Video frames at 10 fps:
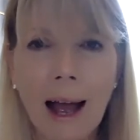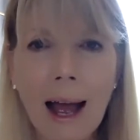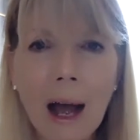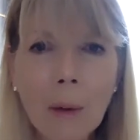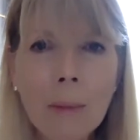
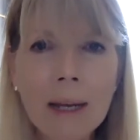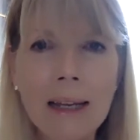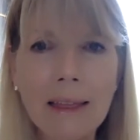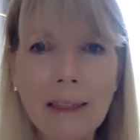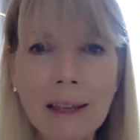how
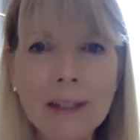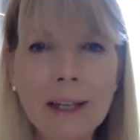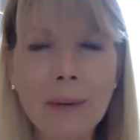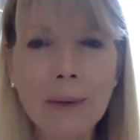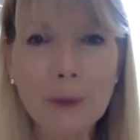many things
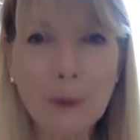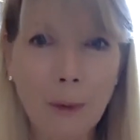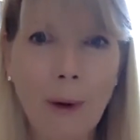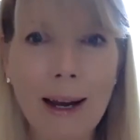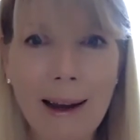I was
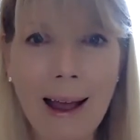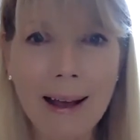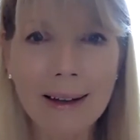great at?